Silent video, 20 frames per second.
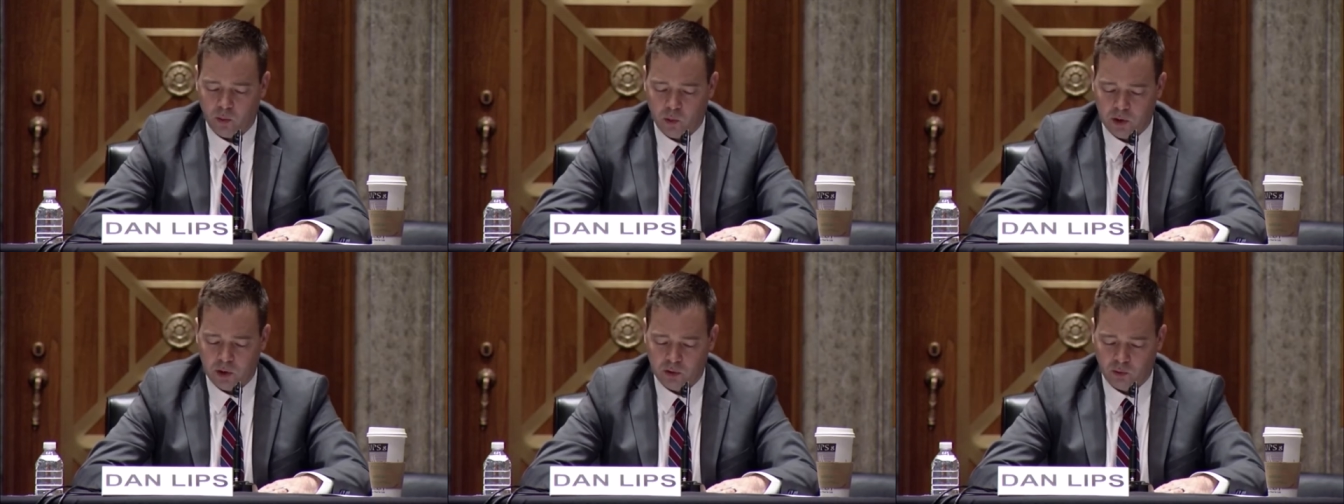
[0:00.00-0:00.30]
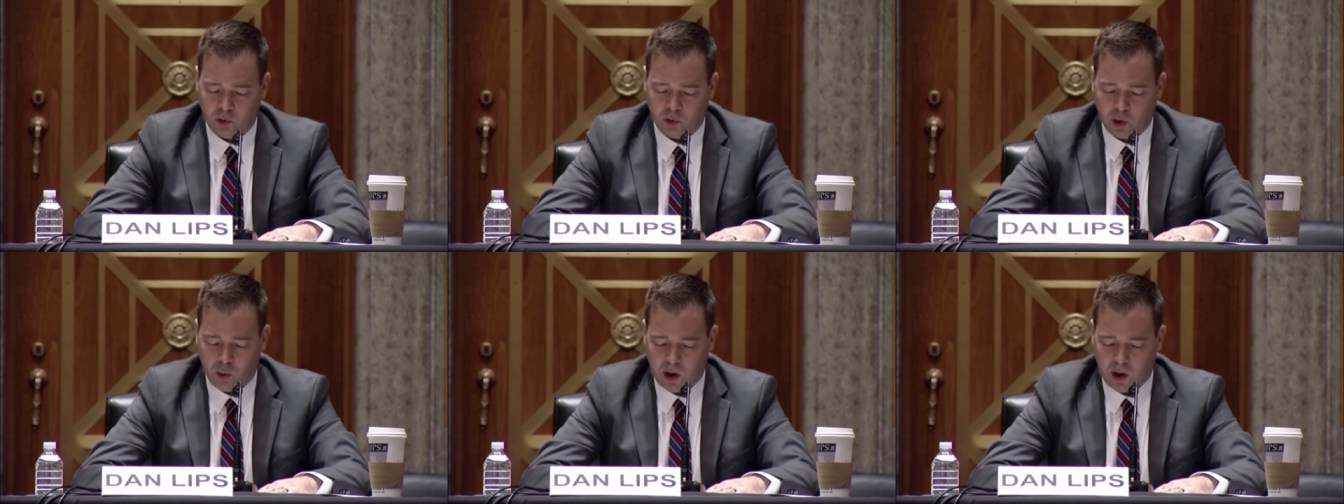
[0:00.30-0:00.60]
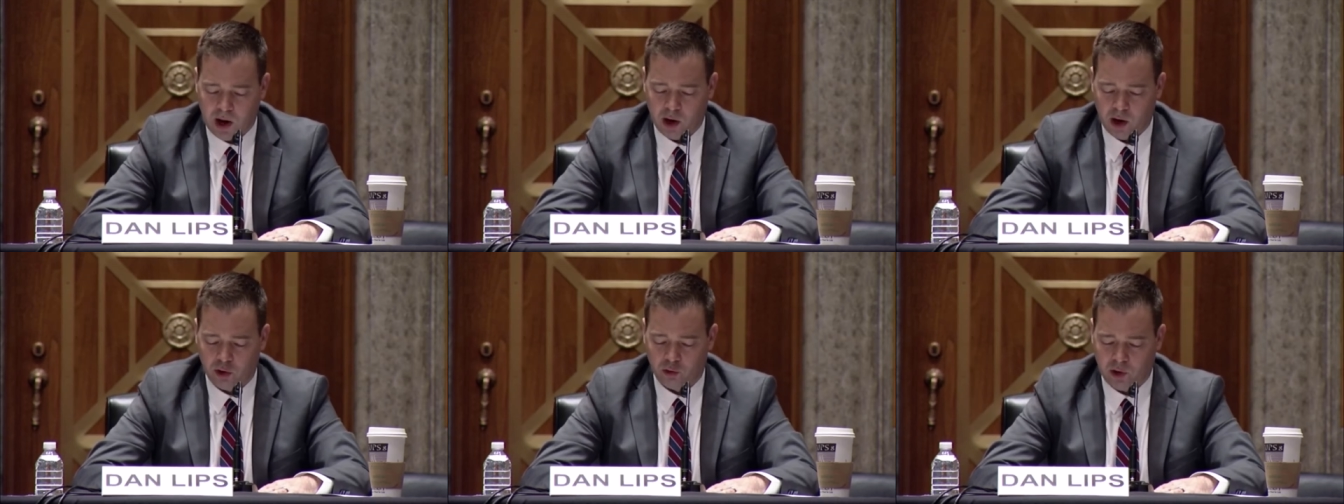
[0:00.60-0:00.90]
would
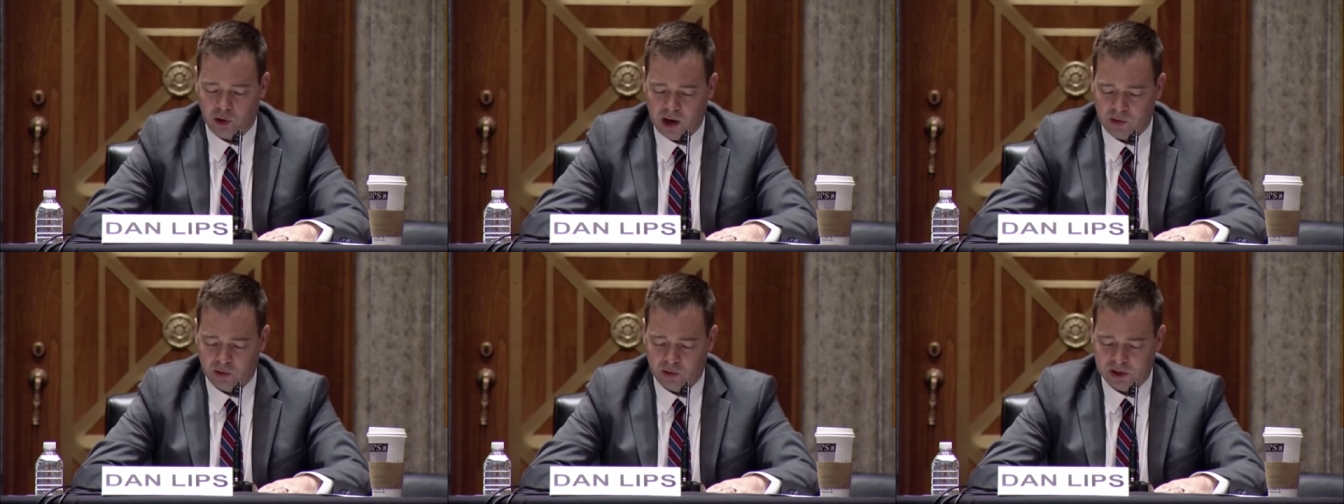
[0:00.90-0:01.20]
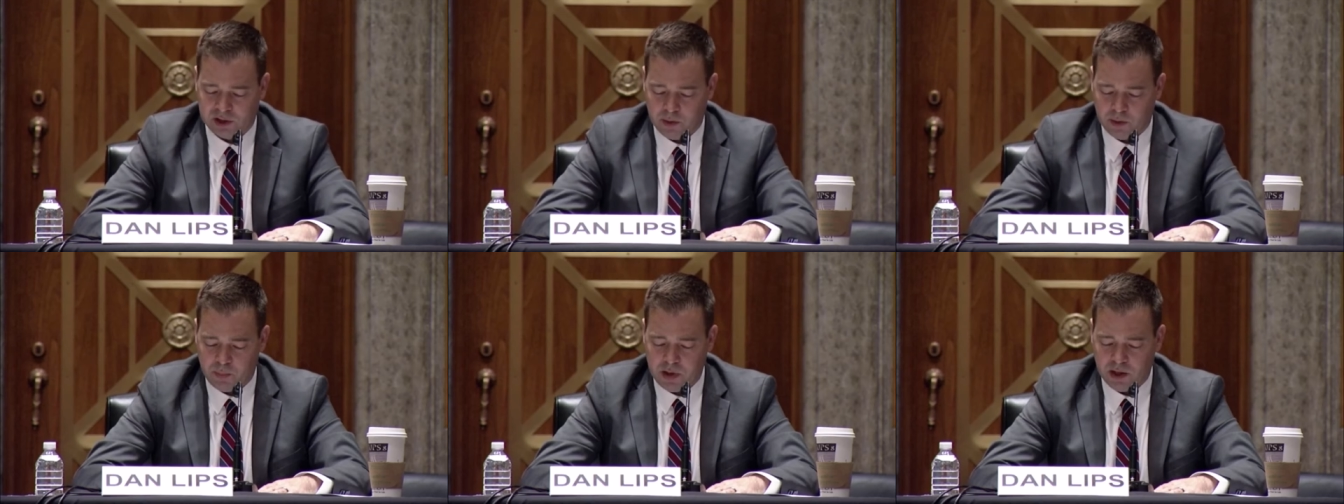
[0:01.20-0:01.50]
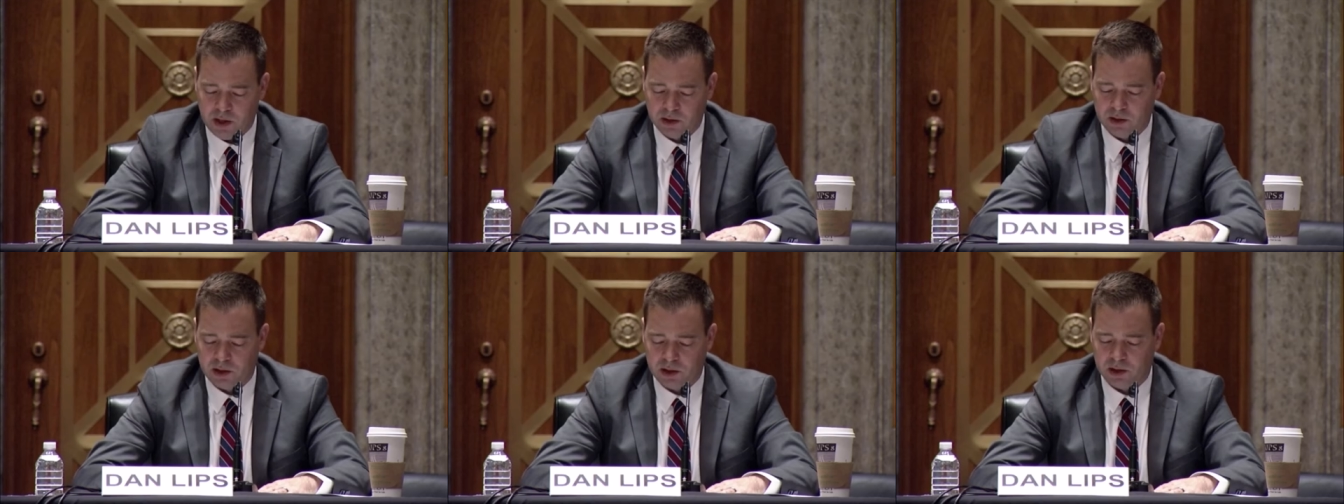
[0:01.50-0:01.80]
require grant
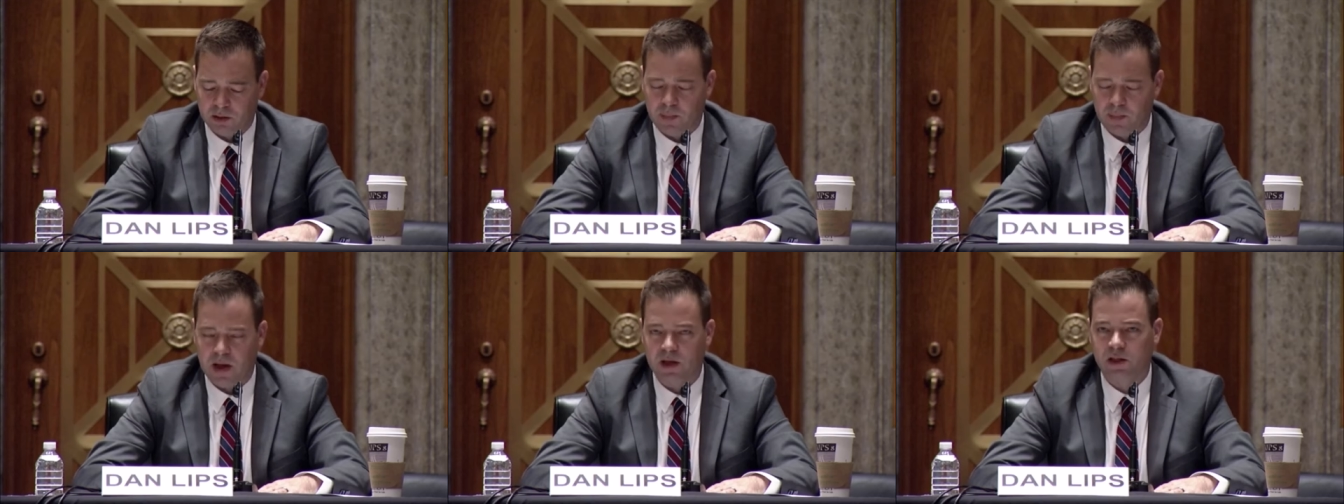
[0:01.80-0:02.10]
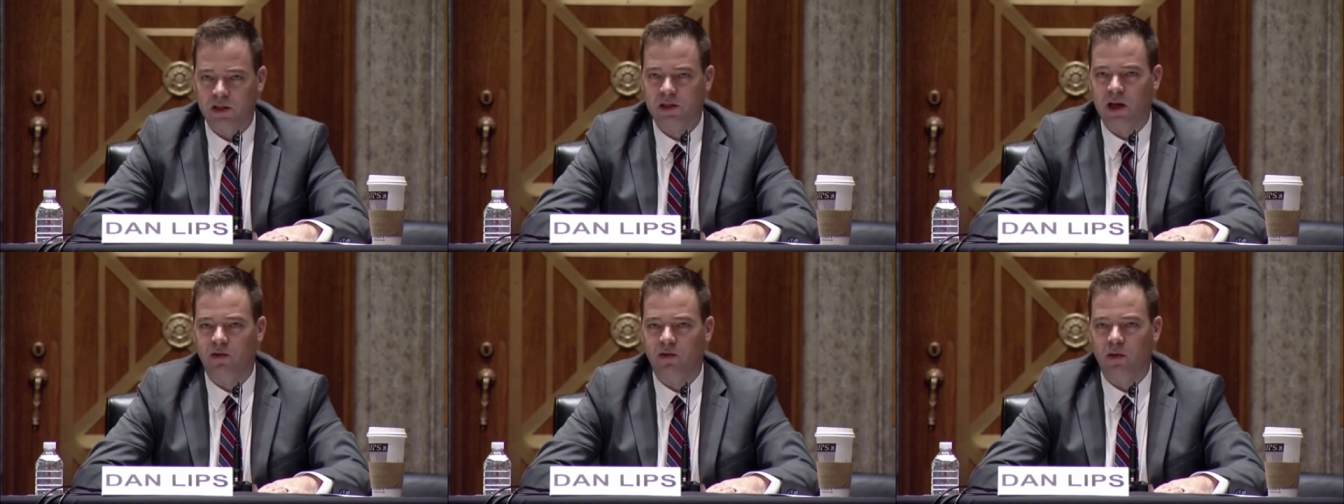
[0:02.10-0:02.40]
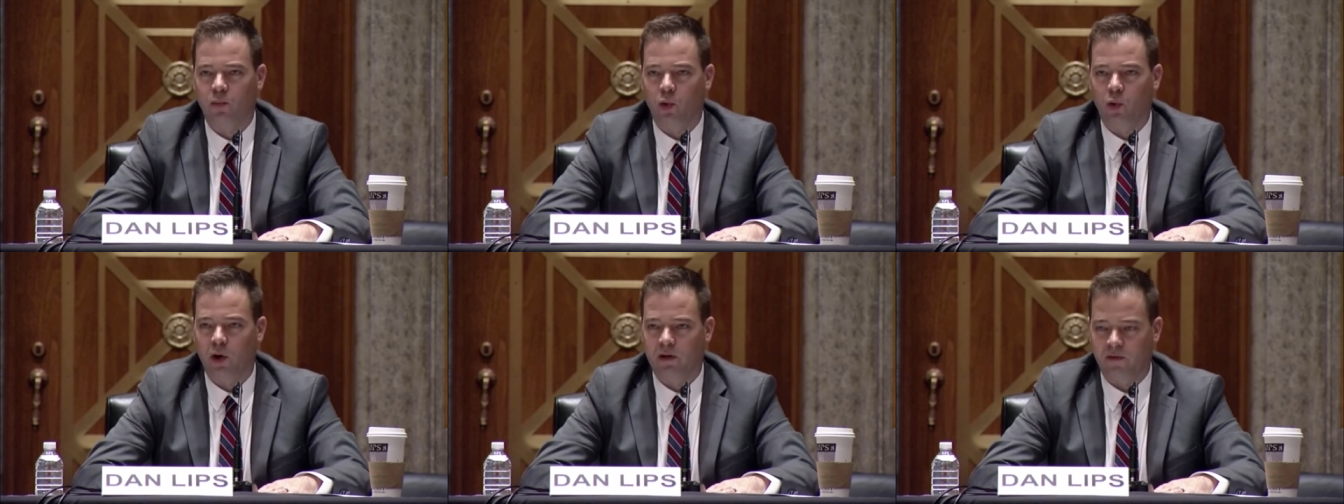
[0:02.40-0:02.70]
recipients to spend
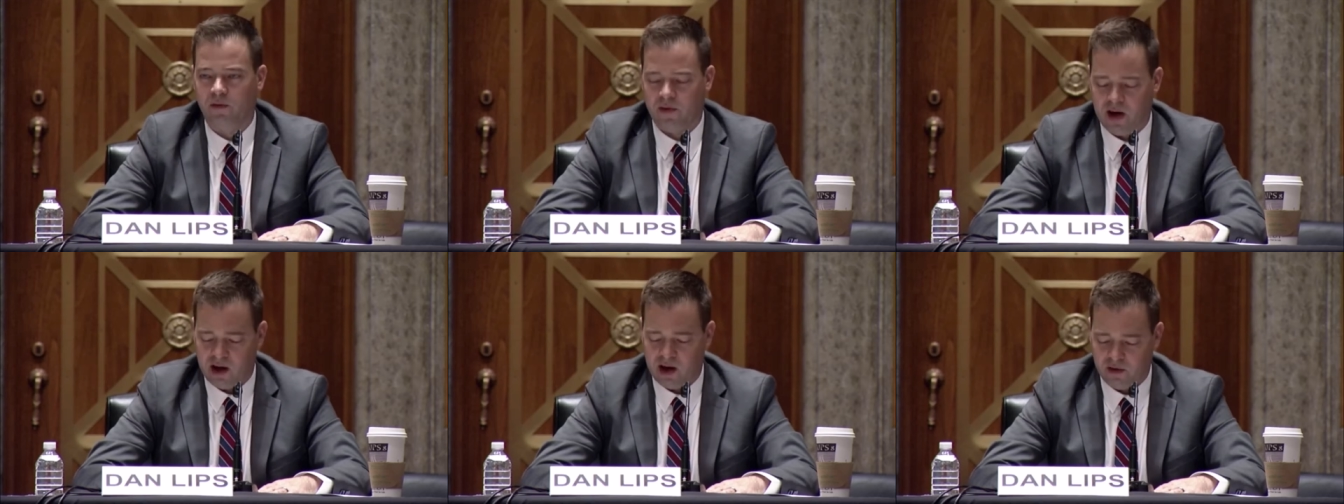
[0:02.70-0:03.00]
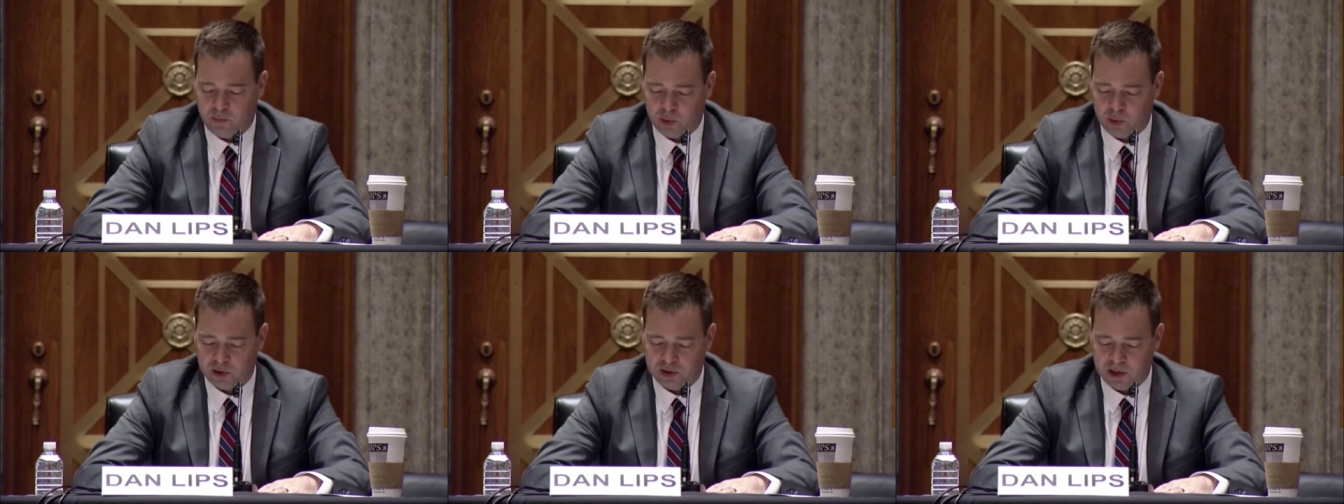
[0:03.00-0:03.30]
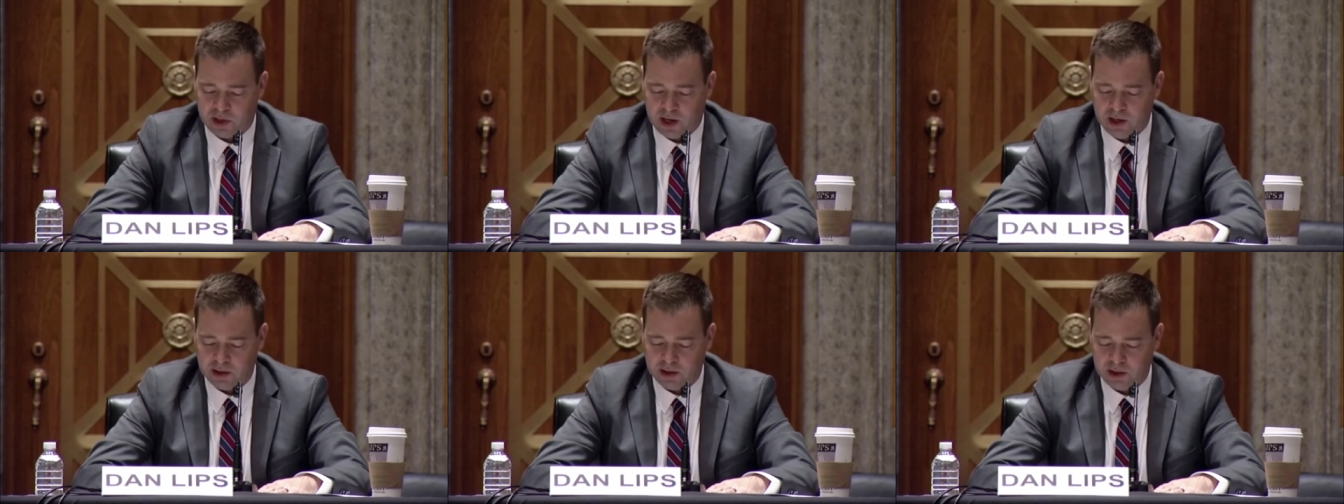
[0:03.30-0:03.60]

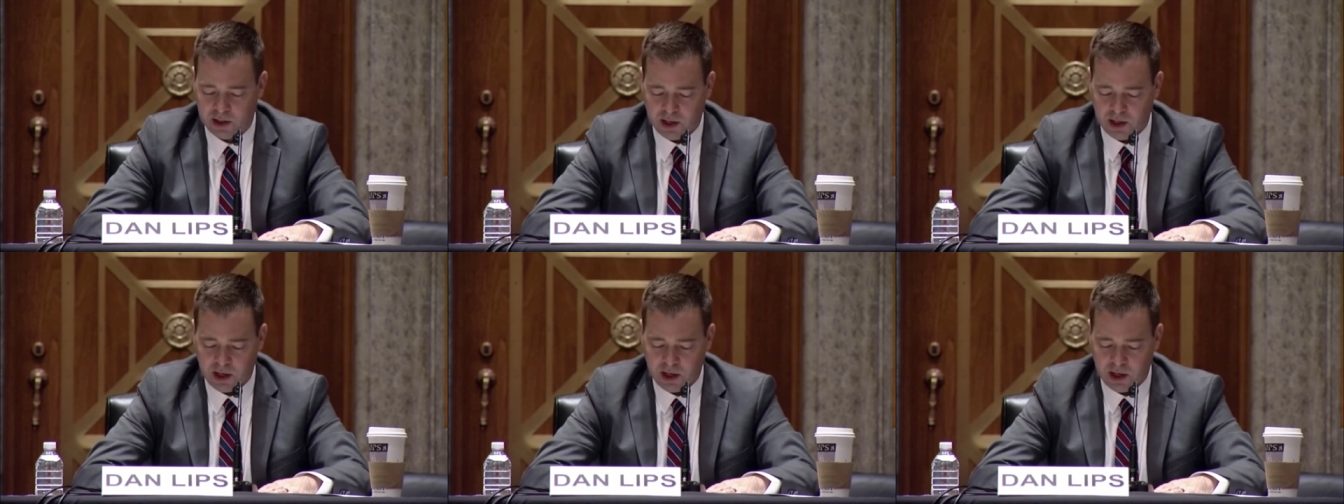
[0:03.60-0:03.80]
7.5%